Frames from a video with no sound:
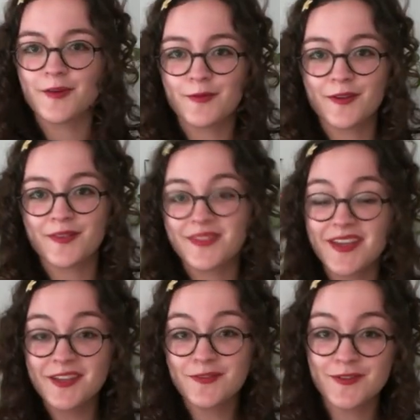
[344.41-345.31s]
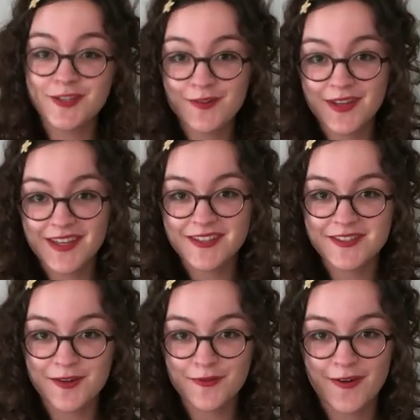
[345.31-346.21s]
Well, thank you for tuning in
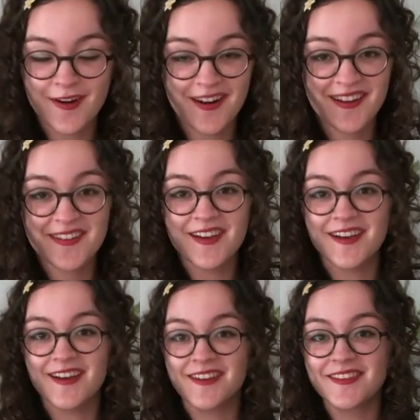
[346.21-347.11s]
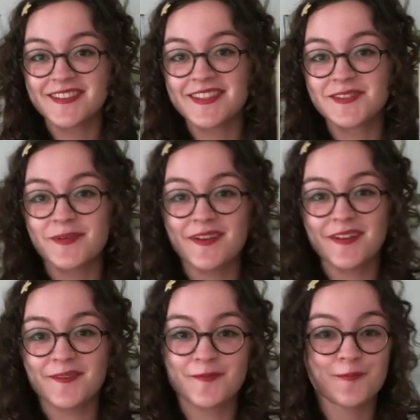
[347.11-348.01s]
so far. Uh, this has
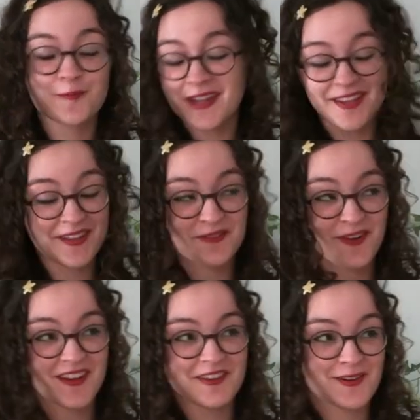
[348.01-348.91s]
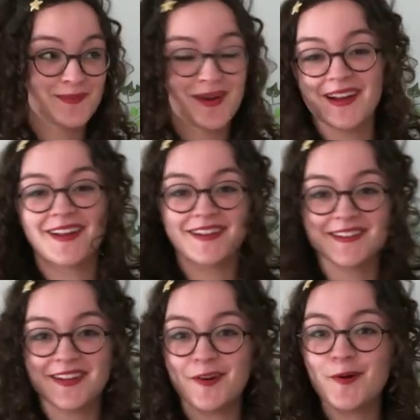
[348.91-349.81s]
been really fun on my end.
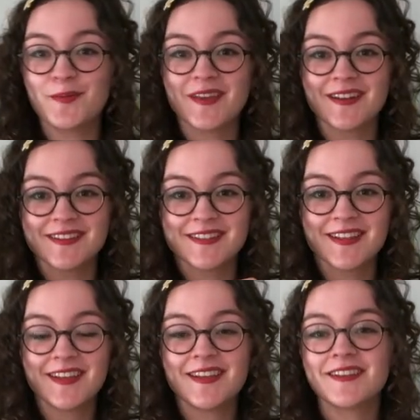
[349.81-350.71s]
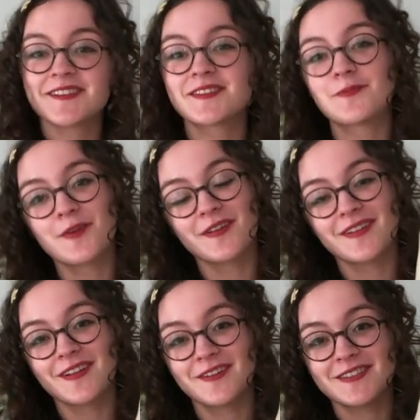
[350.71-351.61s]
I hope that it's somewhat
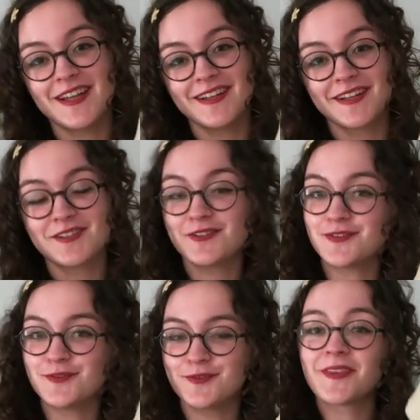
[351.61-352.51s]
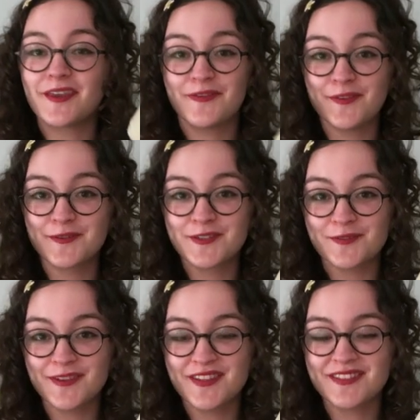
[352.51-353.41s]
entertaining to you. If you
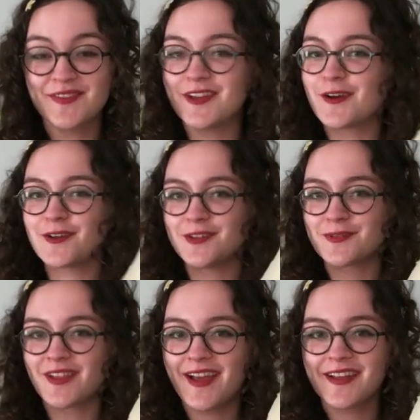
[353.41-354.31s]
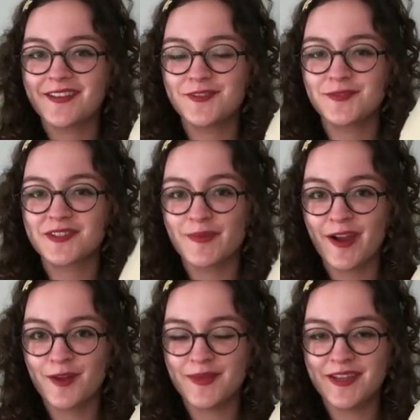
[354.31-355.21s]
enjoyed this video and you would like to
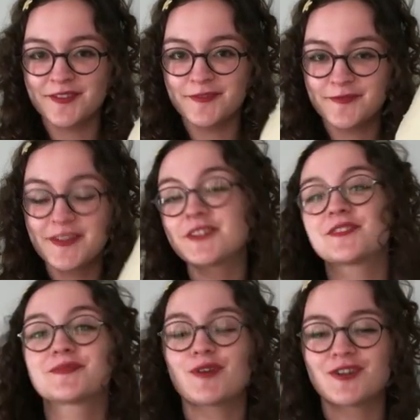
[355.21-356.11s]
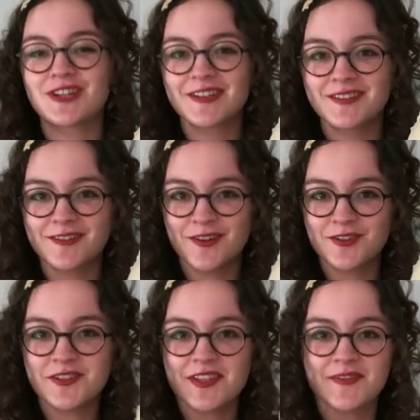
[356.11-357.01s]
inspire me to finish this project and not
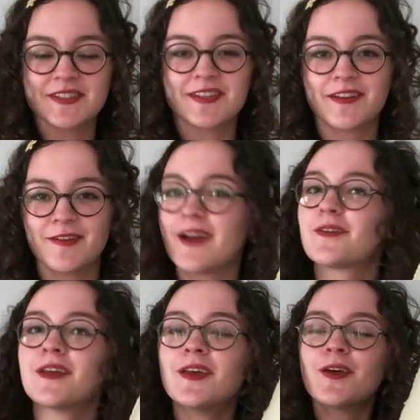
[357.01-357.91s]
just leave it sitting around,